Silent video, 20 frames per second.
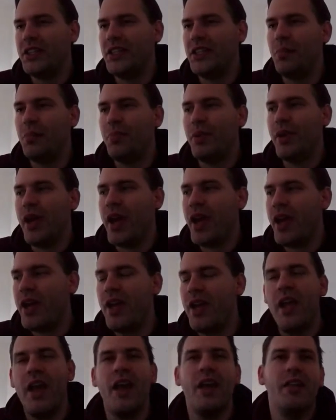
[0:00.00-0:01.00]

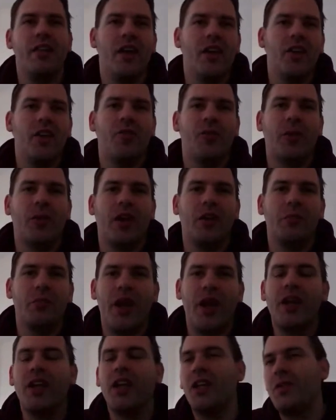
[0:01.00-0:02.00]
CPA, and then if you can
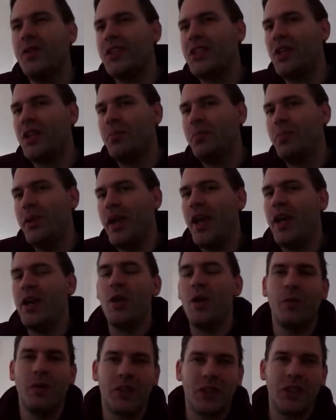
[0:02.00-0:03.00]
break it with CPA,
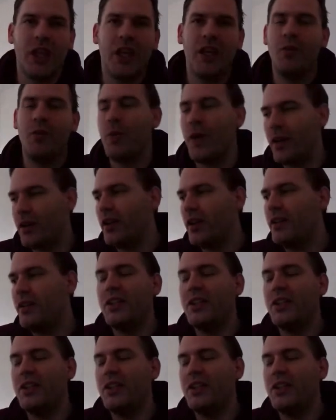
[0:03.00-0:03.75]
you would say, well,